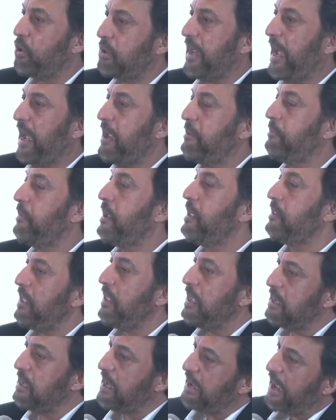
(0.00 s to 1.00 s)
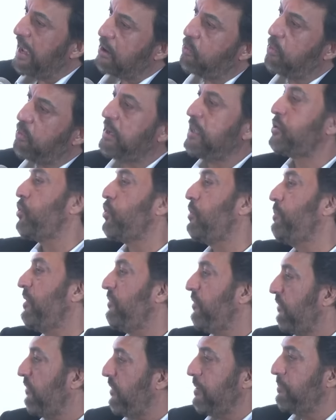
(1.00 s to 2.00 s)
time thinking equity should be
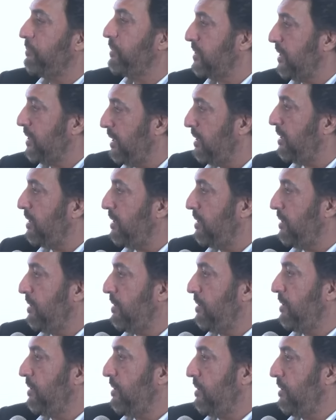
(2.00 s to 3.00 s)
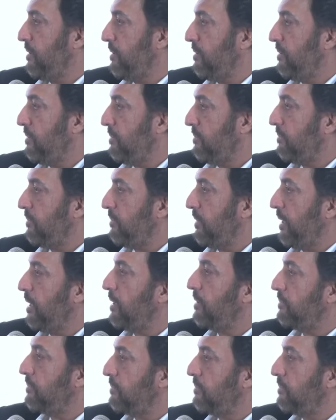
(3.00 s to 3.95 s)
50%? Okay, okay. Yeah.